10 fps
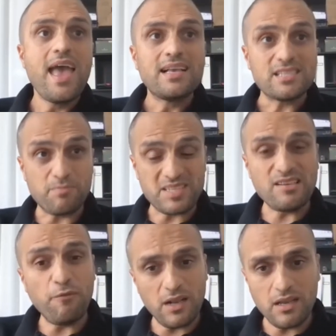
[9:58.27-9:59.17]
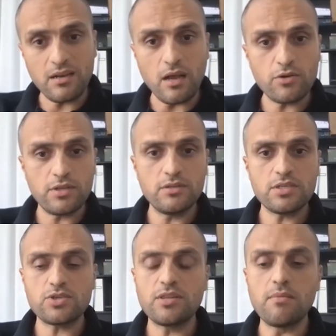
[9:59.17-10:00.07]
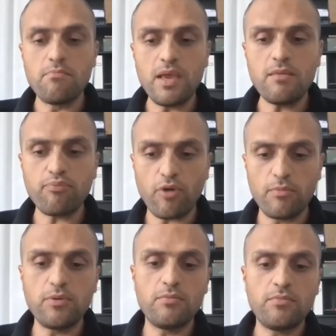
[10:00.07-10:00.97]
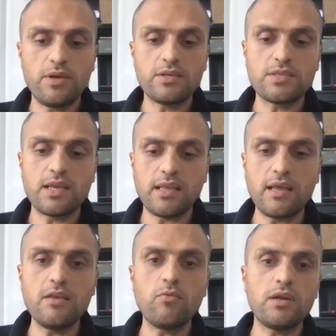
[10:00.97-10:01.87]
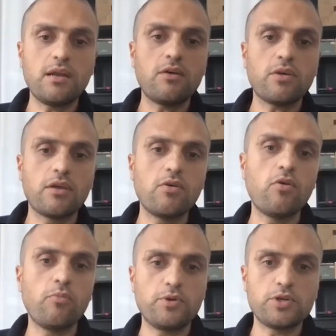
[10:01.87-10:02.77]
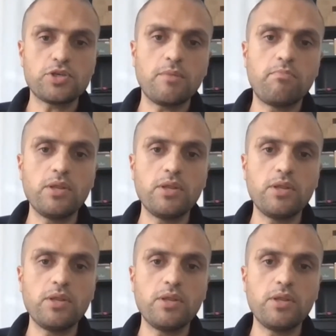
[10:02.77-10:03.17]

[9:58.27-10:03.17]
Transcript: Specifically in our industry, the main problem is that anyone now can go open a shop, build an